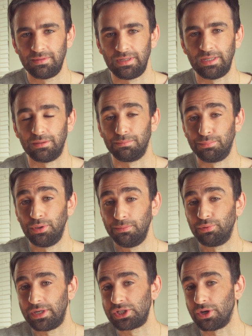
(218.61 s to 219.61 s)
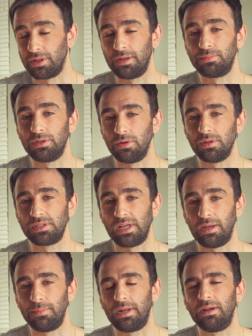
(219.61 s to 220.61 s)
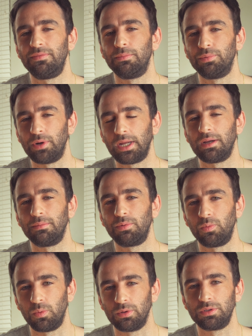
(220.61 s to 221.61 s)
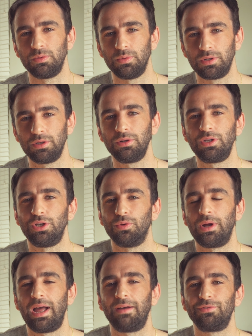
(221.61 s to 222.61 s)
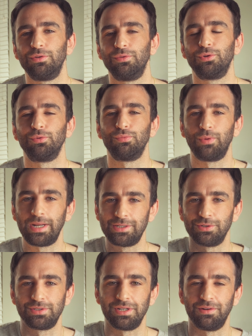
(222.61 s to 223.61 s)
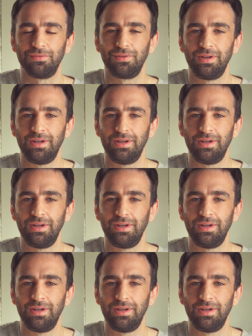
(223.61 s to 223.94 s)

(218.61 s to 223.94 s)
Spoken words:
It'll put pressure on them to do the same. And if a breakup were to occur, you don't have to correct yourself